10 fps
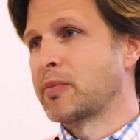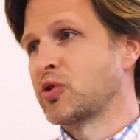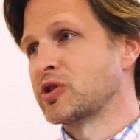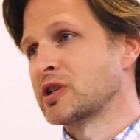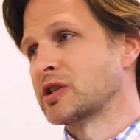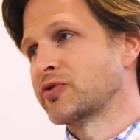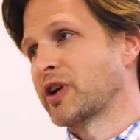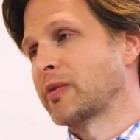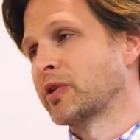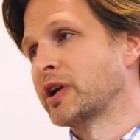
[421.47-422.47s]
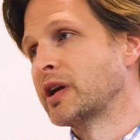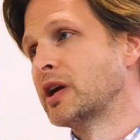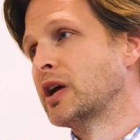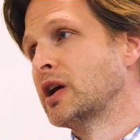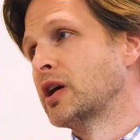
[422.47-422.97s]
person's family
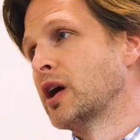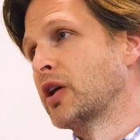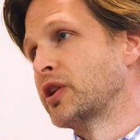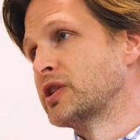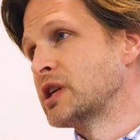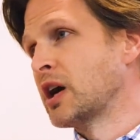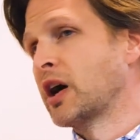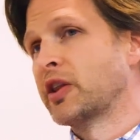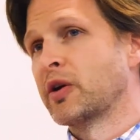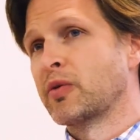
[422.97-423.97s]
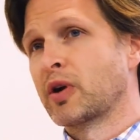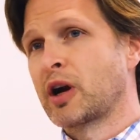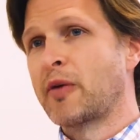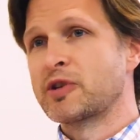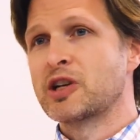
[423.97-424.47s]
the diya, their
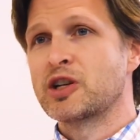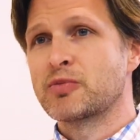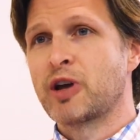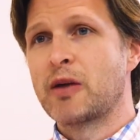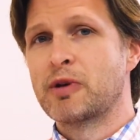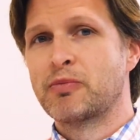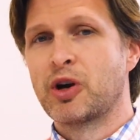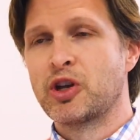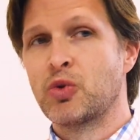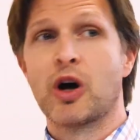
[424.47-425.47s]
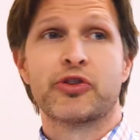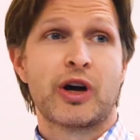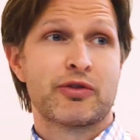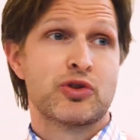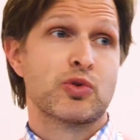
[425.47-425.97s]
compensation payment, but you also
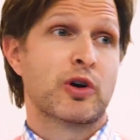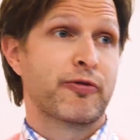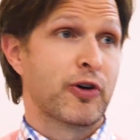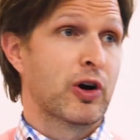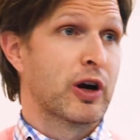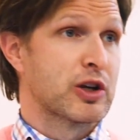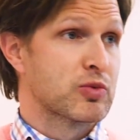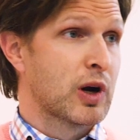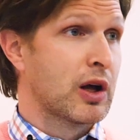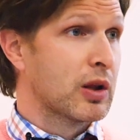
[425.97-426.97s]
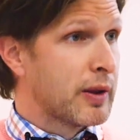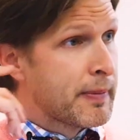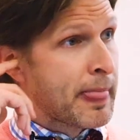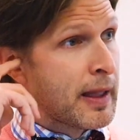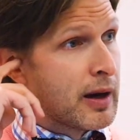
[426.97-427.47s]
have to do kafara as well,
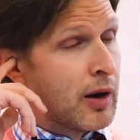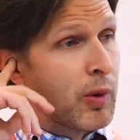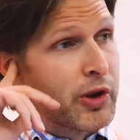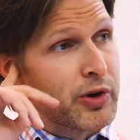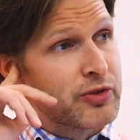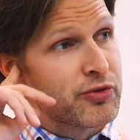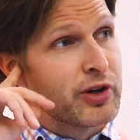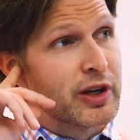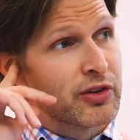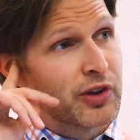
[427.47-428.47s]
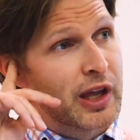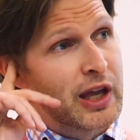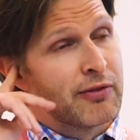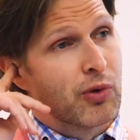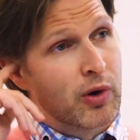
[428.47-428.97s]
whether it's freeing a
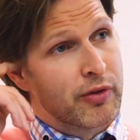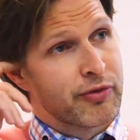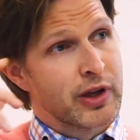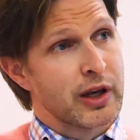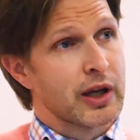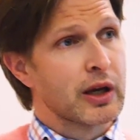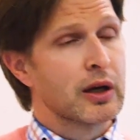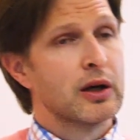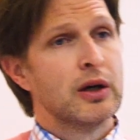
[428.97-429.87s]
slave or feeding